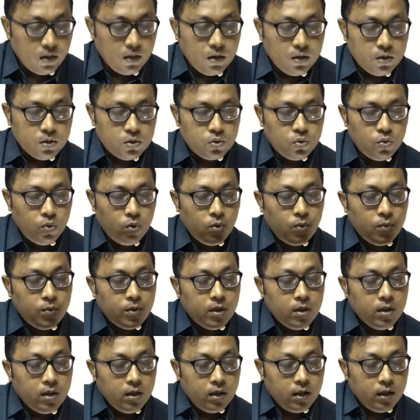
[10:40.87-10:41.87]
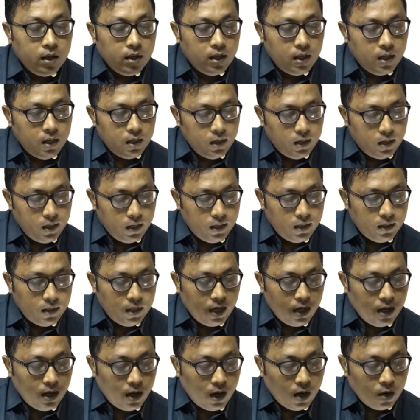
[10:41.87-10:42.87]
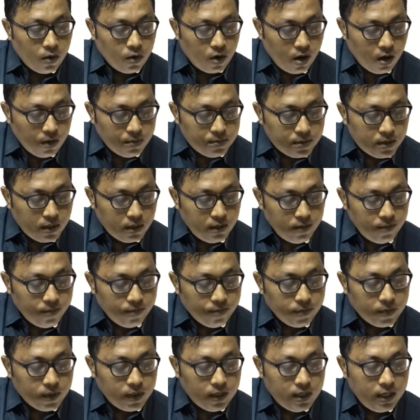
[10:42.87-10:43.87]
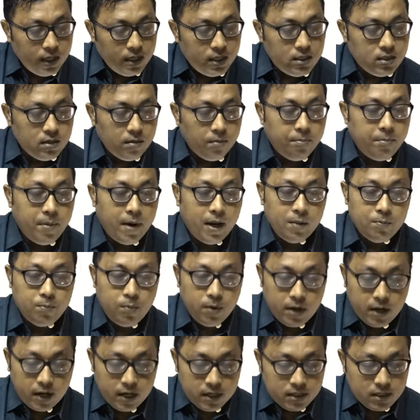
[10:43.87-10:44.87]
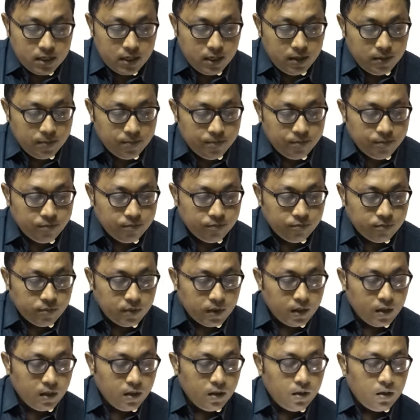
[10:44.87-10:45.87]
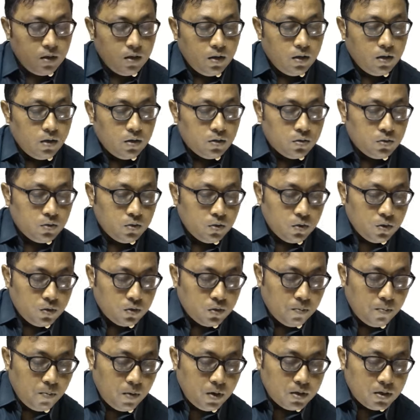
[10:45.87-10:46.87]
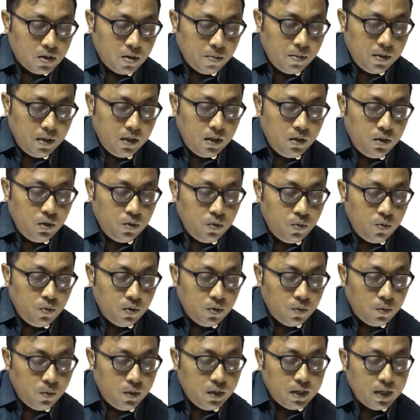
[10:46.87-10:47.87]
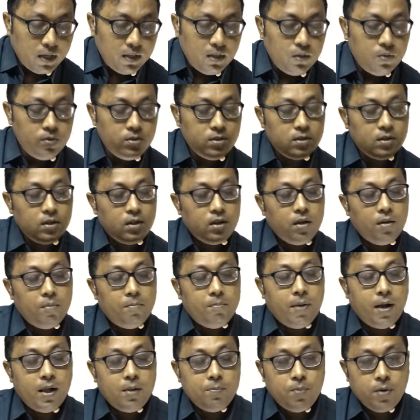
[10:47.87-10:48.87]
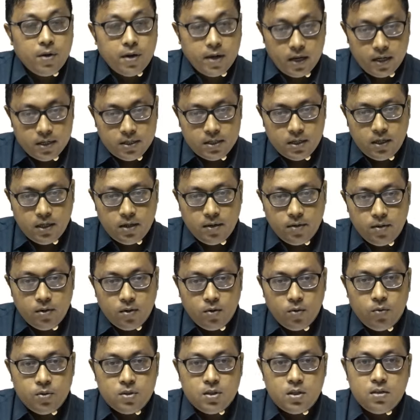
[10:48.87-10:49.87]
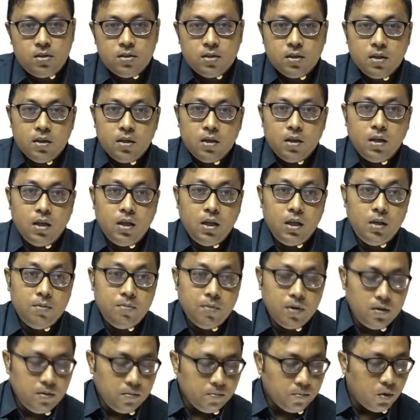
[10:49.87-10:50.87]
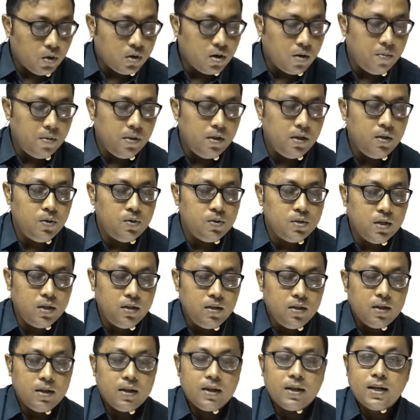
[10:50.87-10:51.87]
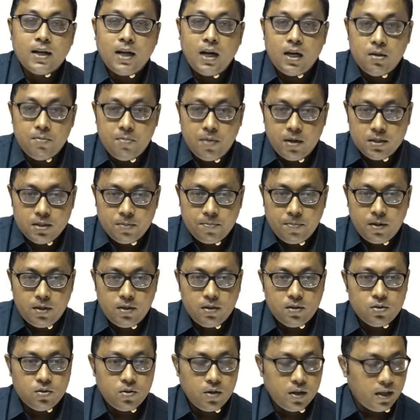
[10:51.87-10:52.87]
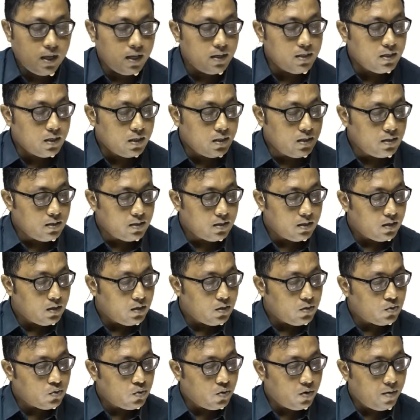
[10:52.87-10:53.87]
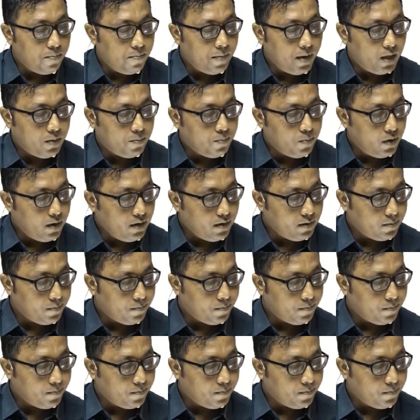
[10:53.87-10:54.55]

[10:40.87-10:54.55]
So in our option there is valproic acid. Most commonly we can use valproic acid, which is even more commonly used than carbamazepine. So the answer is sodium valproate.